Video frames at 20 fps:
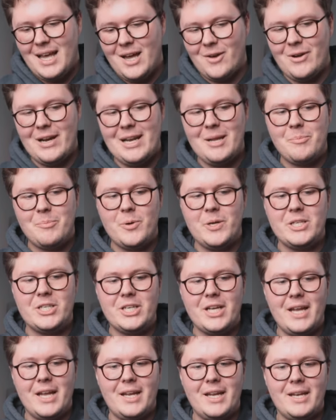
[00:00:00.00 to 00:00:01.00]
I really
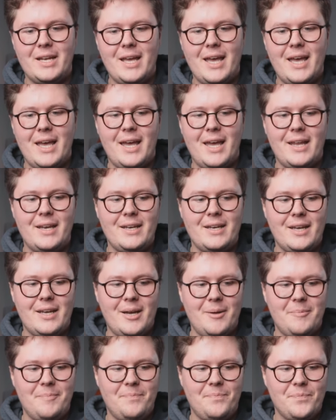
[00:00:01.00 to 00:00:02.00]
appreciate it.
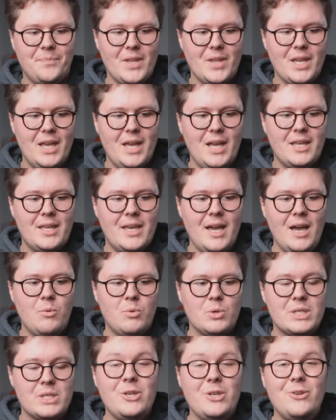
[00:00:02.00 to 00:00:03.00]
And yeah,
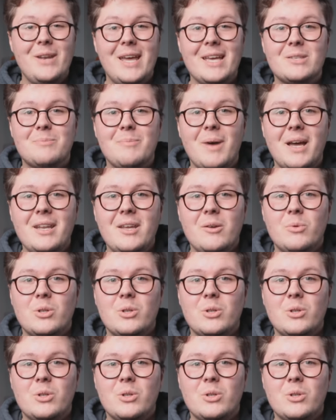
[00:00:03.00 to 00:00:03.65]
we'll see you next Monday.